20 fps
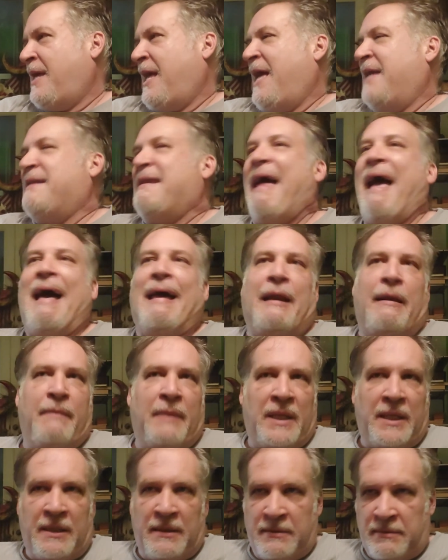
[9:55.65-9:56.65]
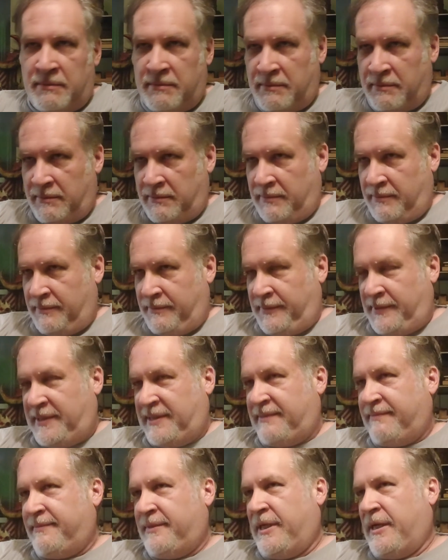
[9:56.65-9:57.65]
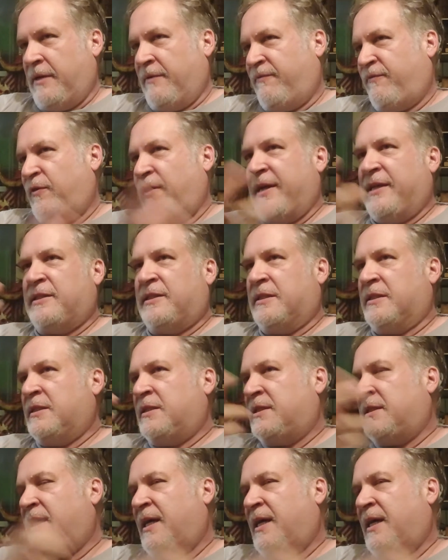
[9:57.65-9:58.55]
anatomy phrases.